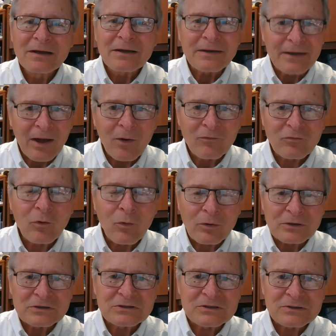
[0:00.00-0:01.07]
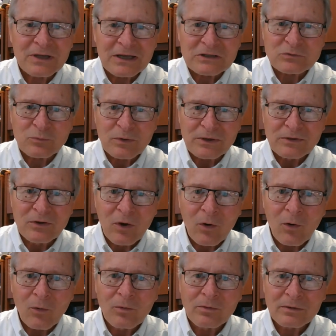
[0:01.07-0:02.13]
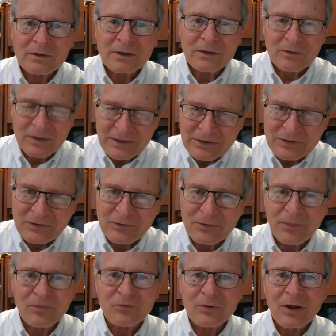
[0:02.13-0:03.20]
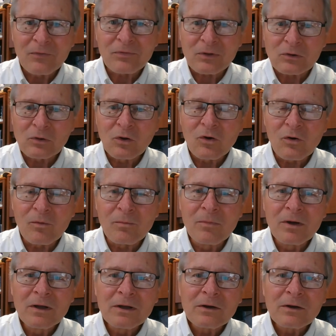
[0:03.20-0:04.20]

Now, of course, as we know here and throughout the globe,